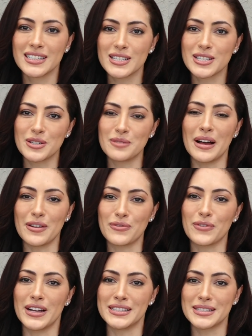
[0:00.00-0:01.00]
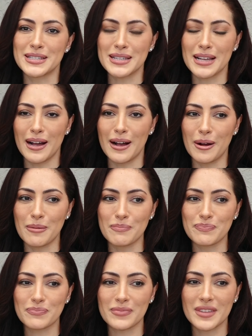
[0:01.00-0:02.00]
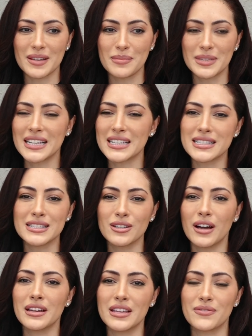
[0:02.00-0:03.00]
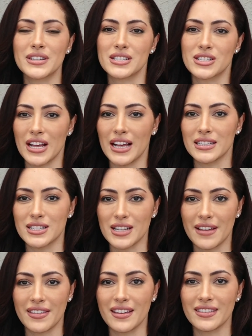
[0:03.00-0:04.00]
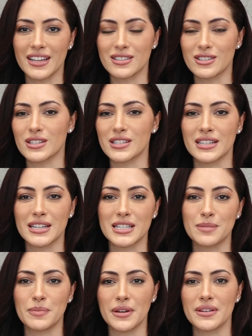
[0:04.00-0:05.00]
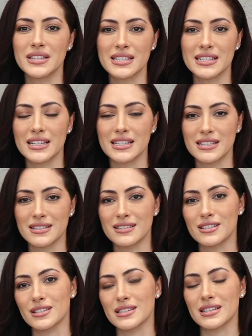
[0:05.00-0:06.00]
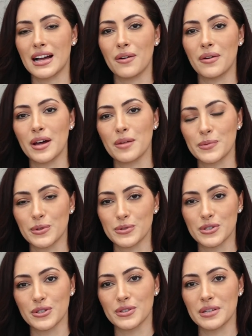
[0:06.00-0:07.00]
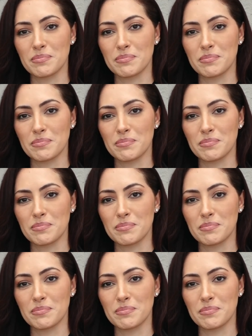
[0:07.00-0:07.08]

to my friends. Um, but that's not even a challenge. I think that's just an experience. That's just how I approached to the